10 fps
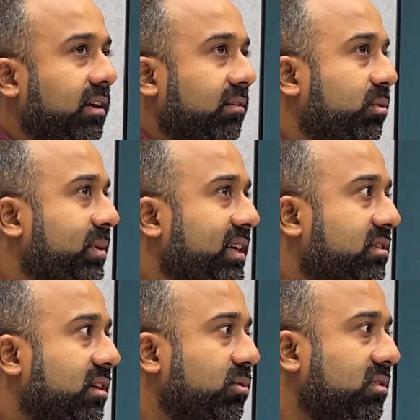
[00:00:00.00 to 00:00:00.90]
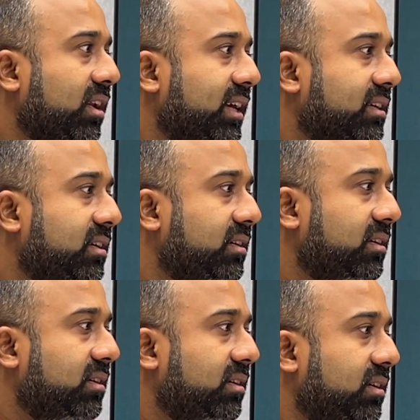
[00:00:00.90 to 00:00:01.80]
For me, it sounds like
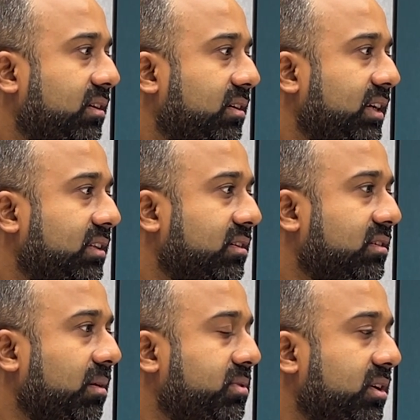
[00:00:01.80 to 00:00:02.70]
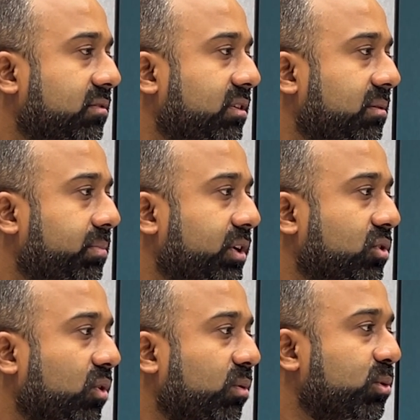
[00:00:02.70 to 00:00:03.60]
it's a subset of an
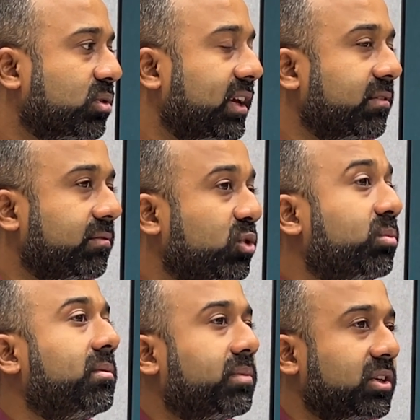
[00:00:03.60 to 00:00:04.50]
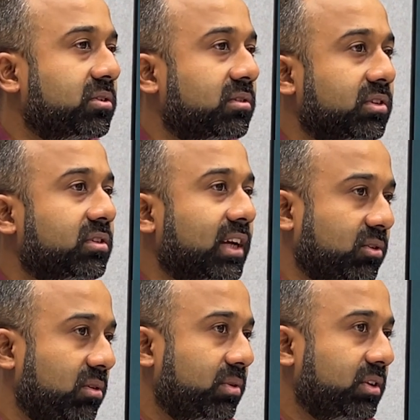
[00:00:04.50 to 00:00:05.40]
impression, almost like viewable impressions versus
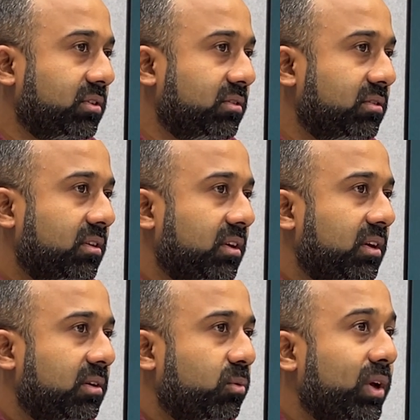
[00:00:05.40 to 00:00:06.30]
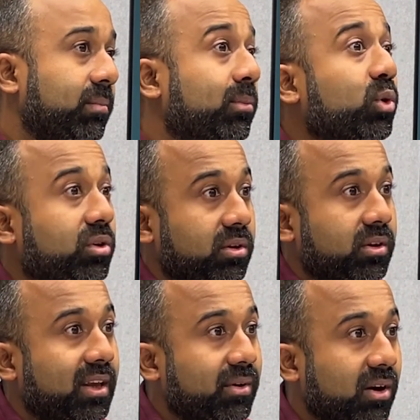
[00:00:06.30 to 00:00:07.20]
actual impressions. When Moat
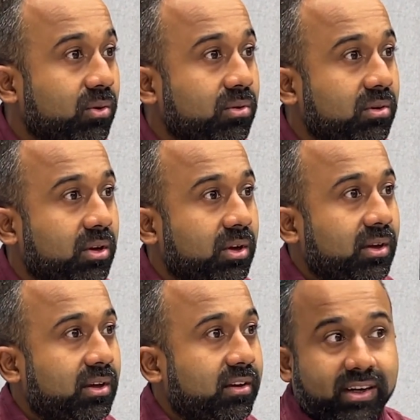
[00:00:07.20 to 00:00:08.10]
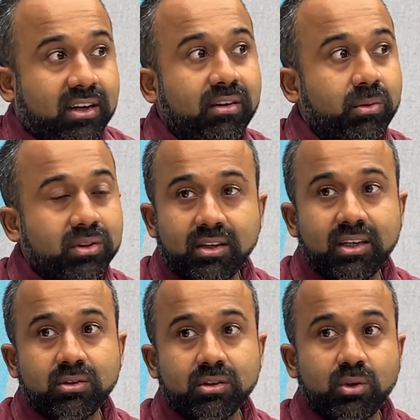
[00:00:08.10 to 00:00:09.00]
came around, effectively what they did
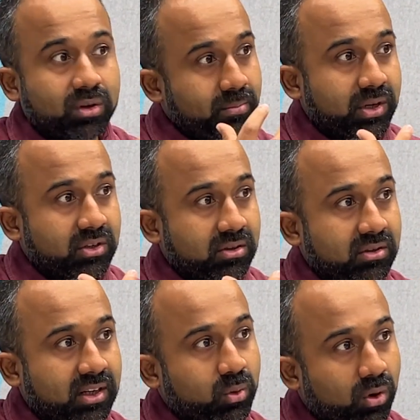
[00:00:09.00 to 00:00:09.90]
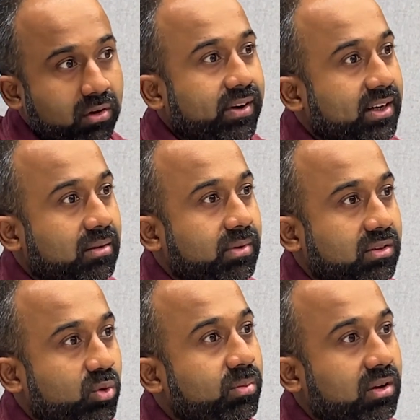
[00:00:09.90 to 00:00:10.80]
is they took impressions and qualified them as
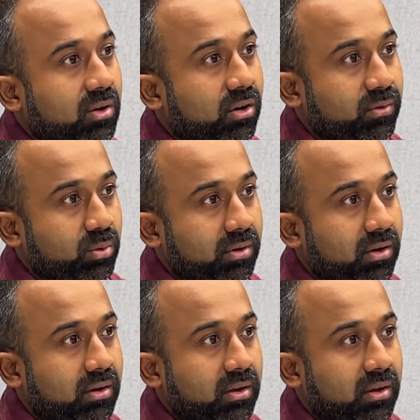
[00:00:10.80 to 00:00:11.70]
viewable and not viewable.